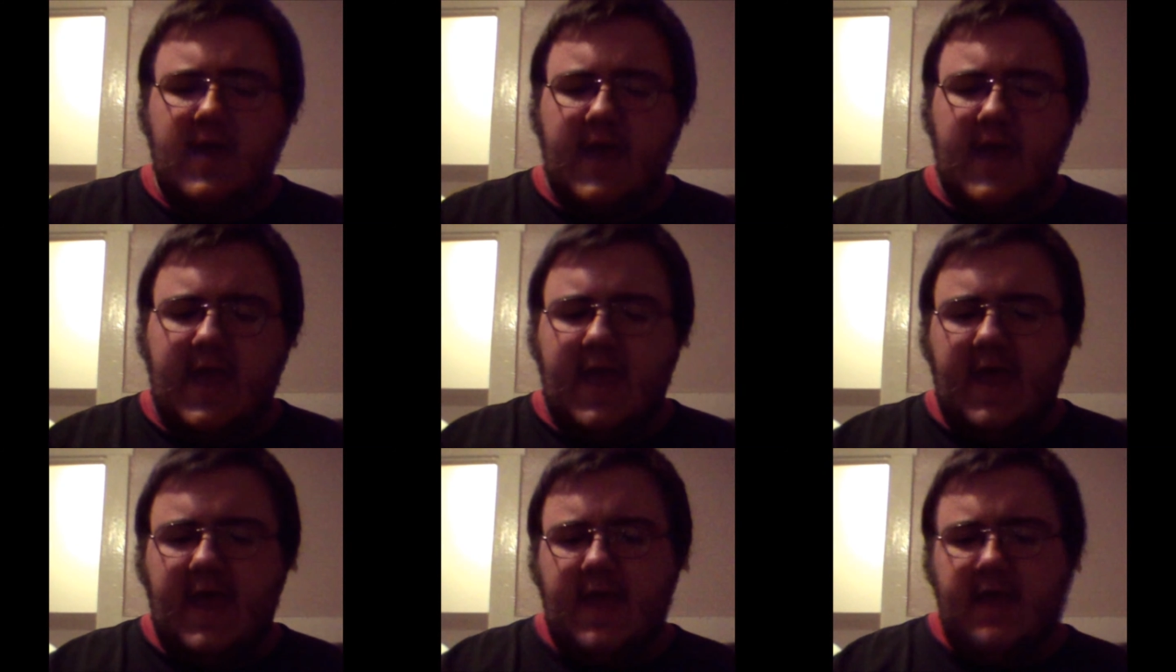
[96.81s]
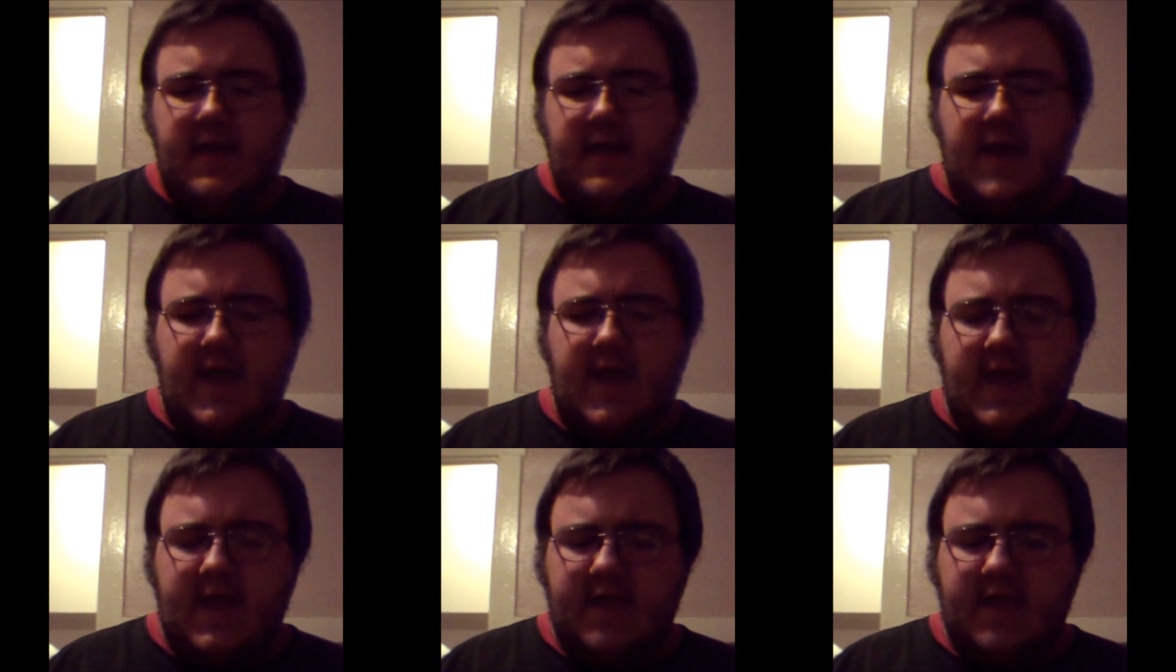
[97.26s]
And
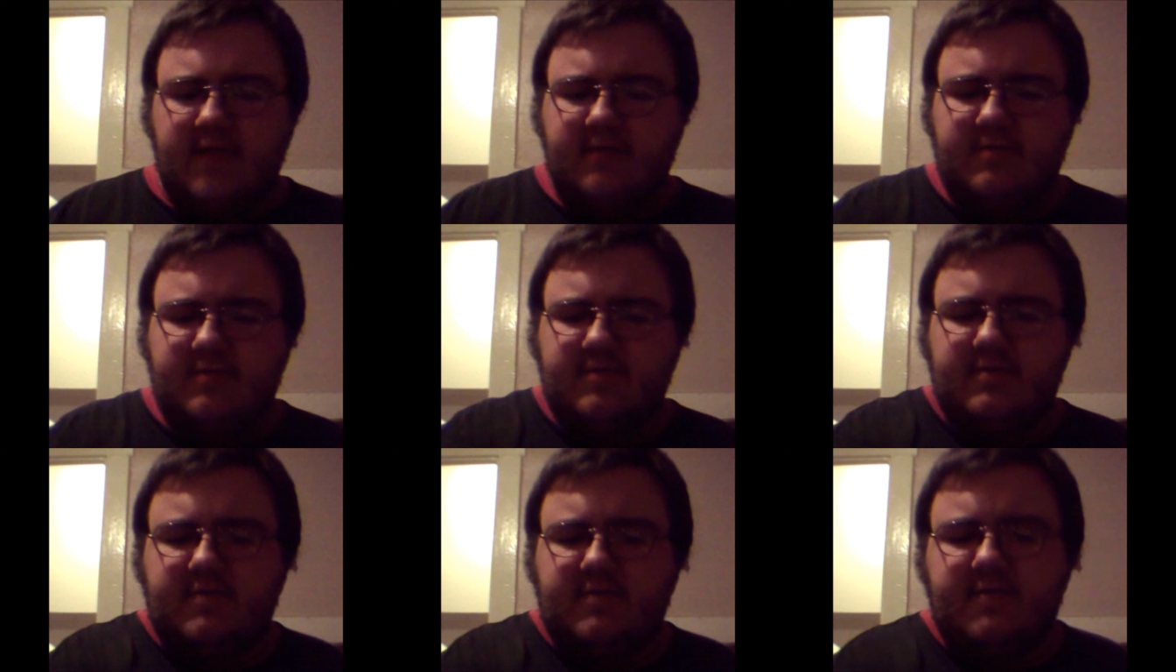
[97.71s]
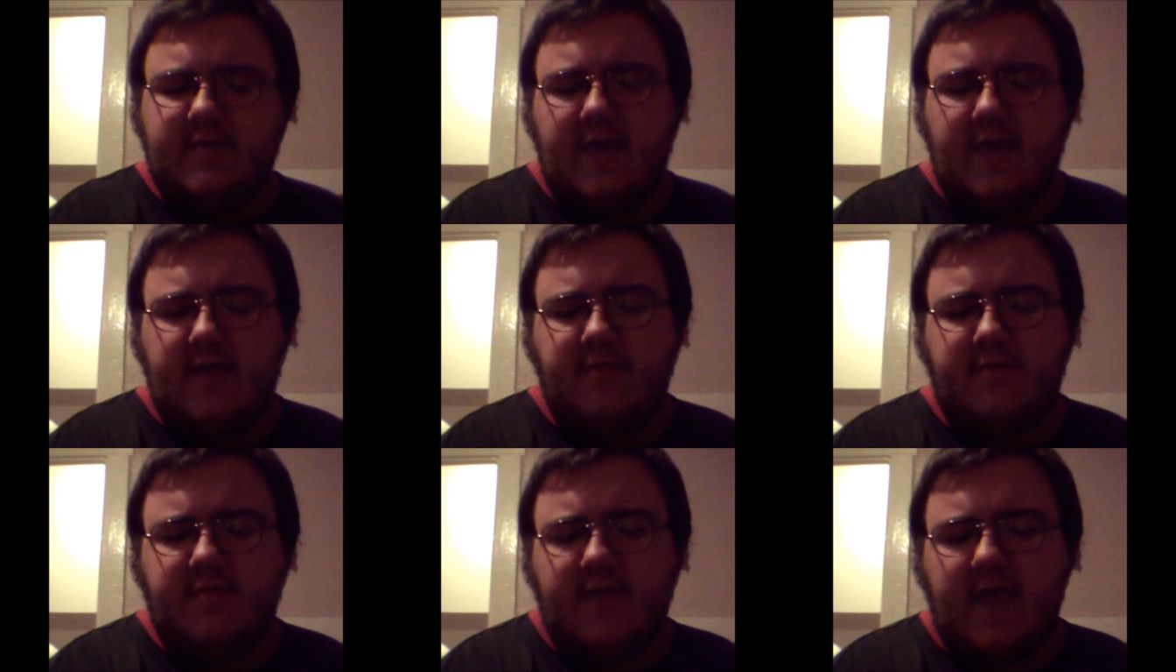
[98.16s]
I had
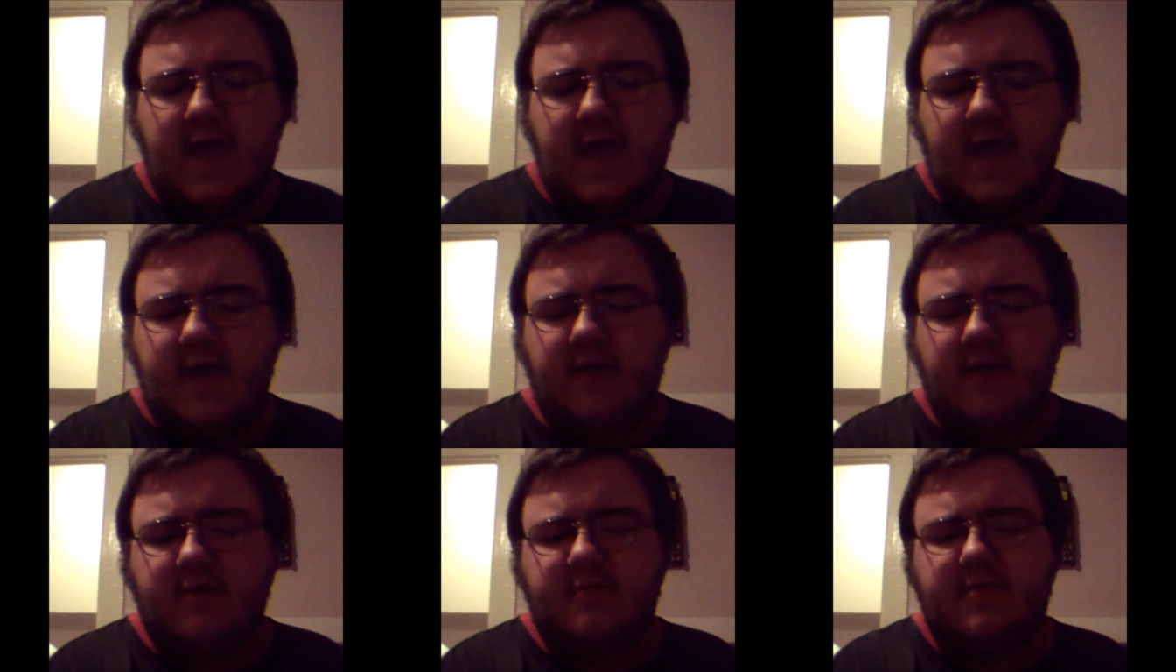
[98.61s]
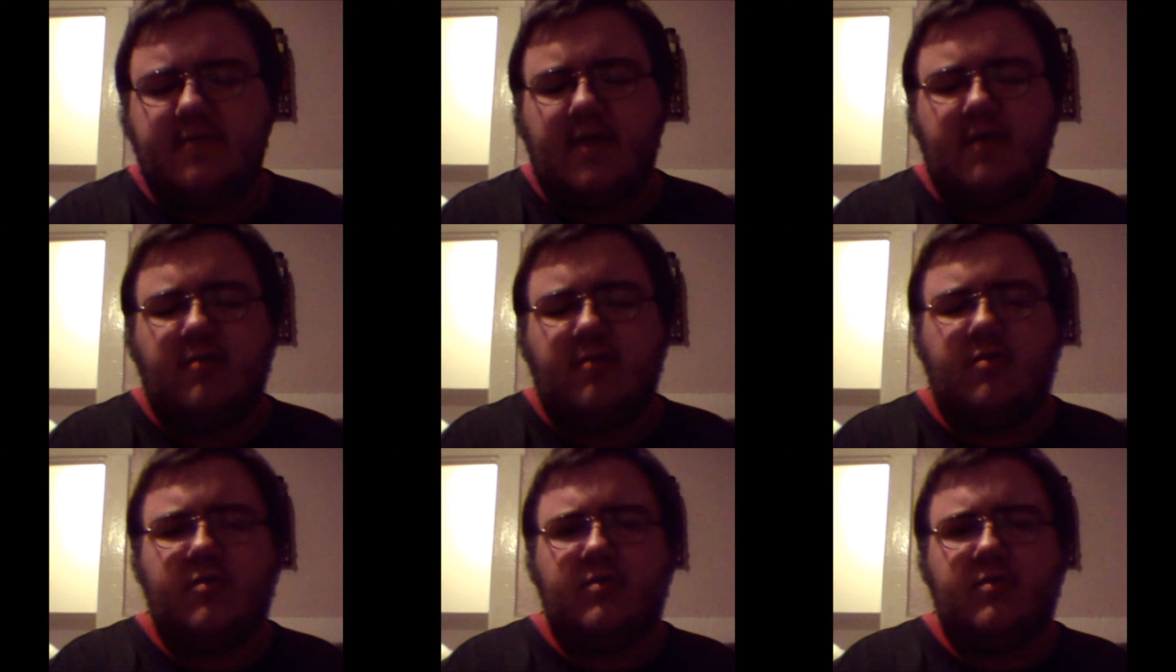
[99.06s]
said that
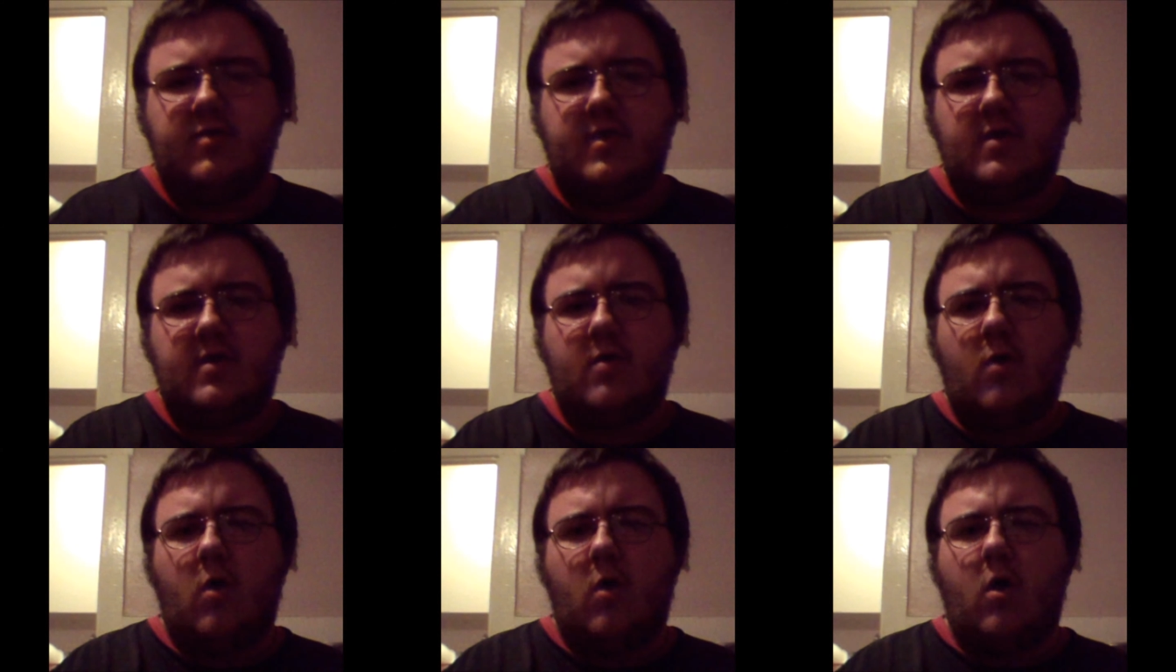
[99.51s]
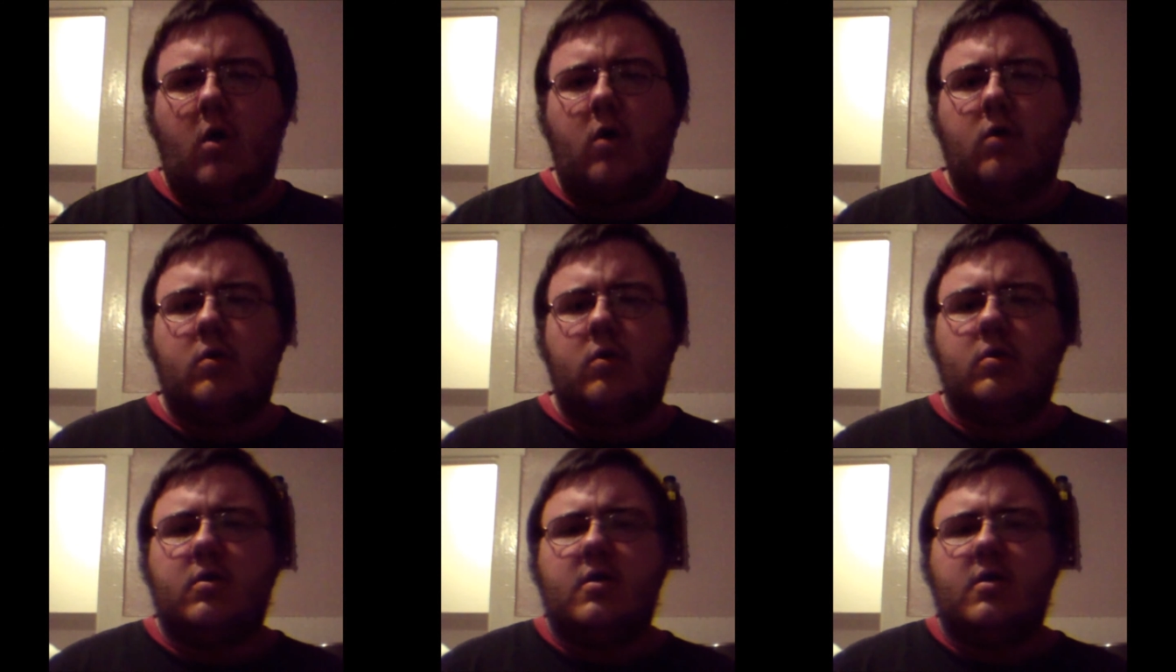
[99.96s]
essentially all